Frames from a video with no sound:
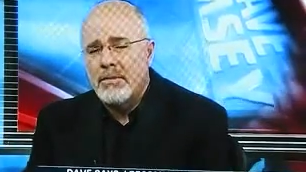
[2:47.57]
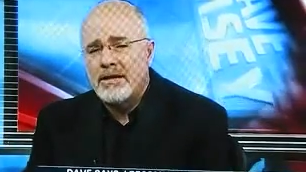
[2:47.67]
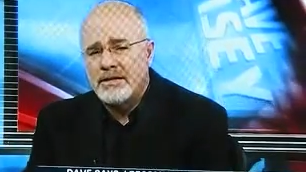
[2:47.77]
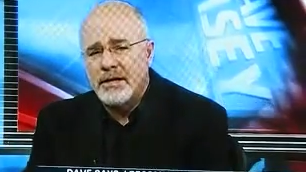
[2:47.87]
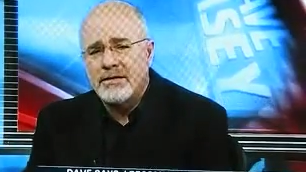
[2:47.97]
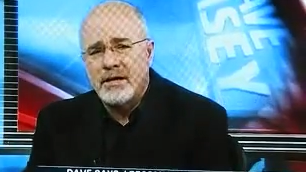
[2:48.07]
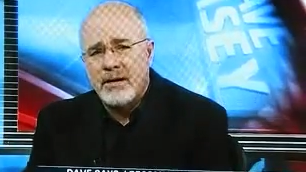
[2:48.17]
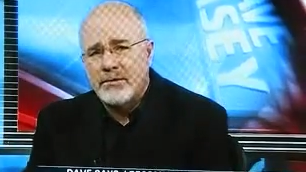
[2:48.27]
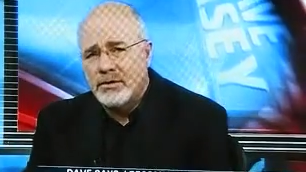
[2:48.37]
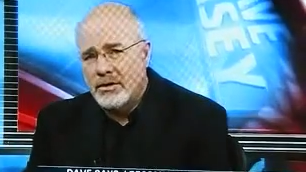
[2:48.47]
But about 10
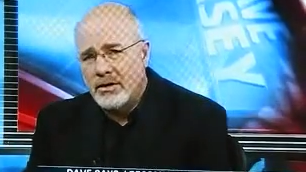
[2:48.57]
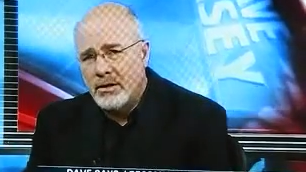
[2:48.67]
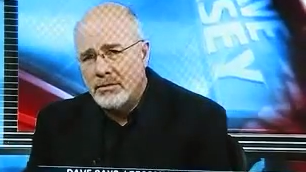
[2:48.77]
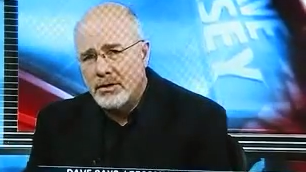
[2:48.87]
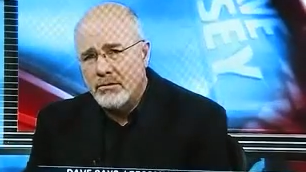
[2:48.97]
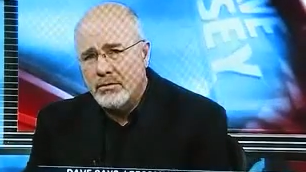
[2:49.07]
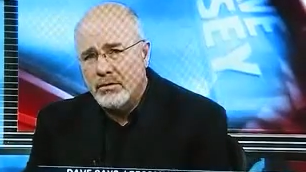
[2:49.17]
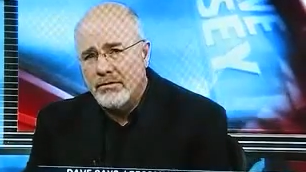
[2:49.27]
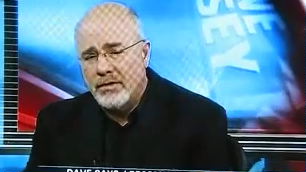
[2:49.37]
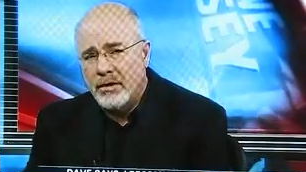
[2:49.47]
times your income is a good
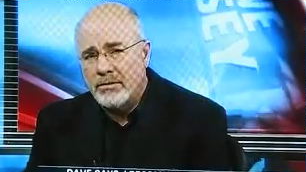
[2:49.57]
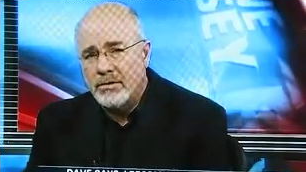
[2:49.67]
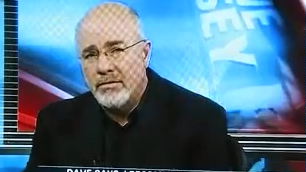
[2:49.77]
rule of thumb.